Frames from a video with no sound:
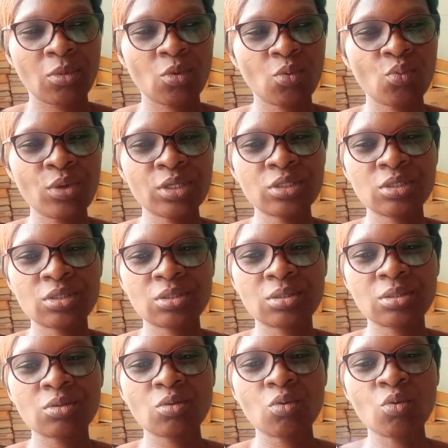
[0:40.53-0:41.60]

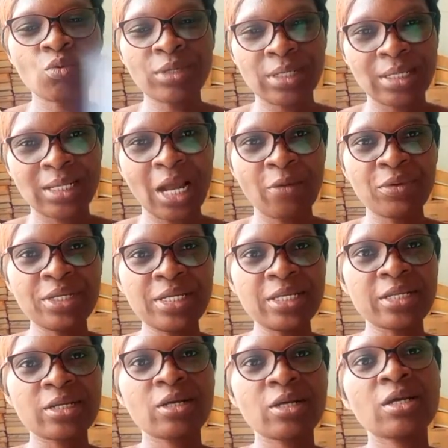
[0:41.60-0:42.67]
week's own that we
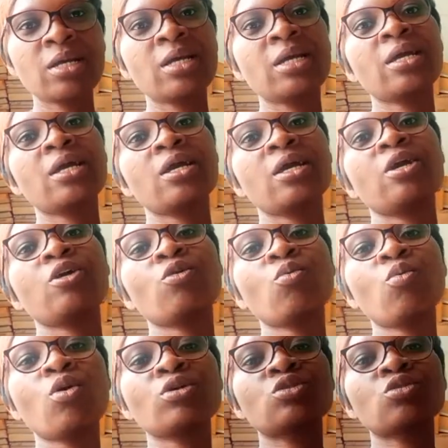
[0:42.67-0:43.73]
did. It
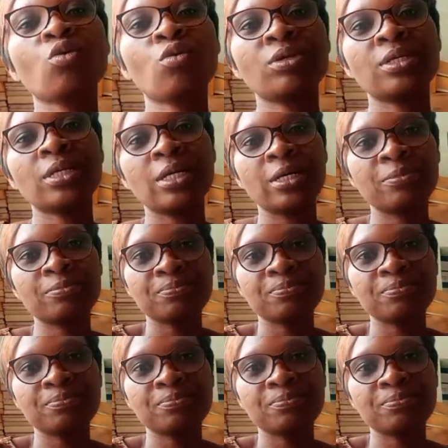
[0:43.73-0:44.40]
was on